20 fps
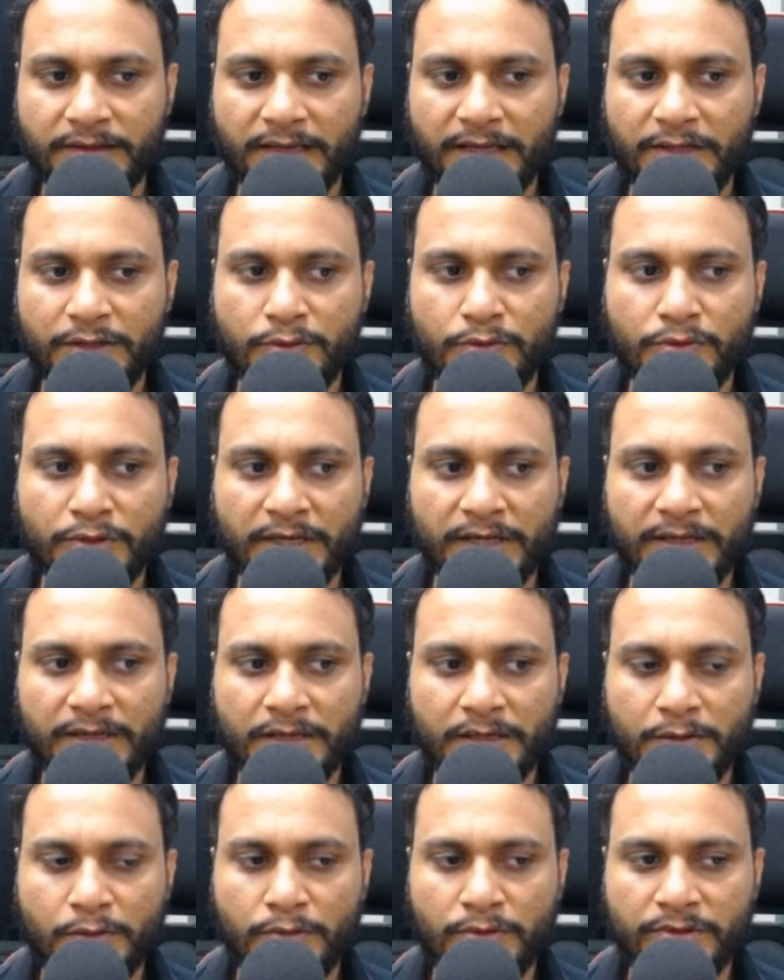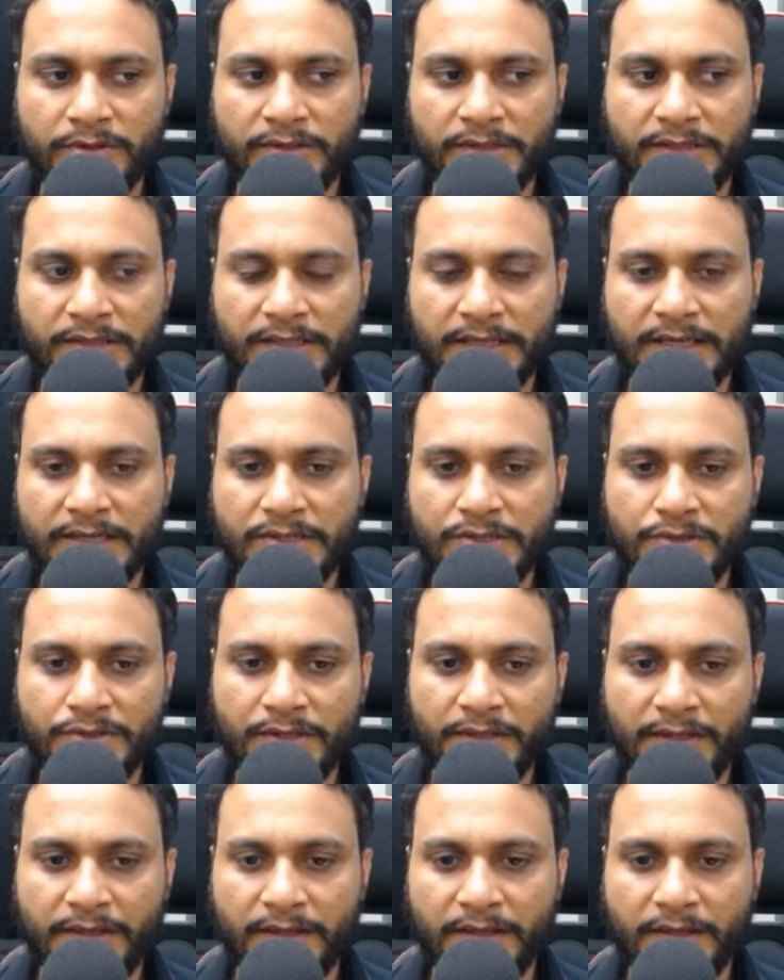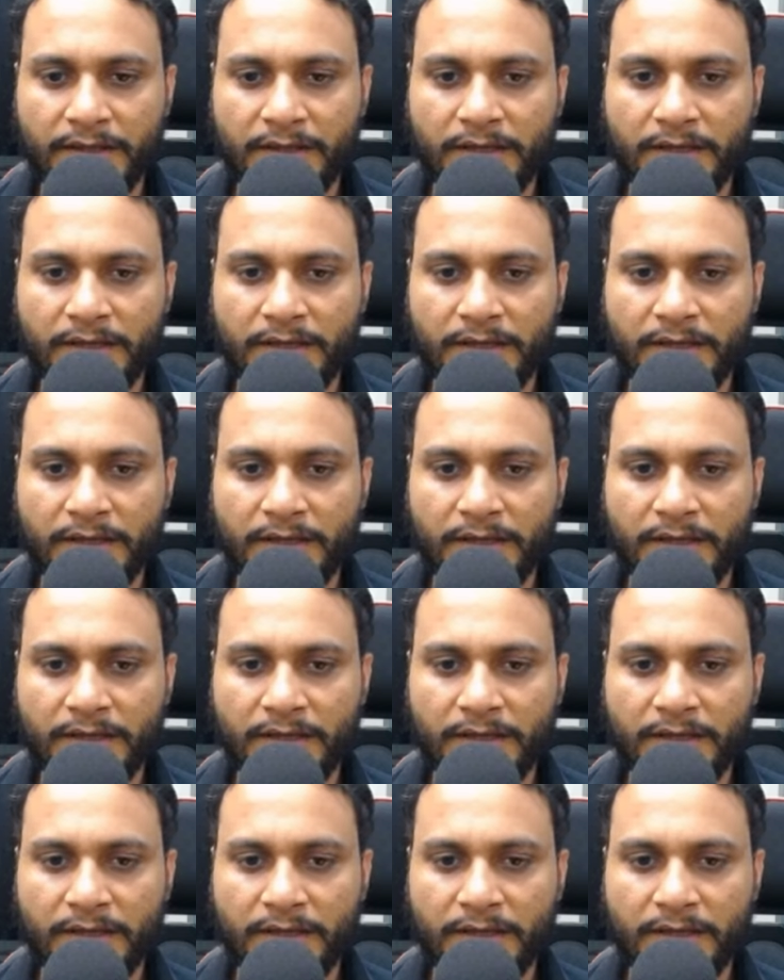and you can include the entire string.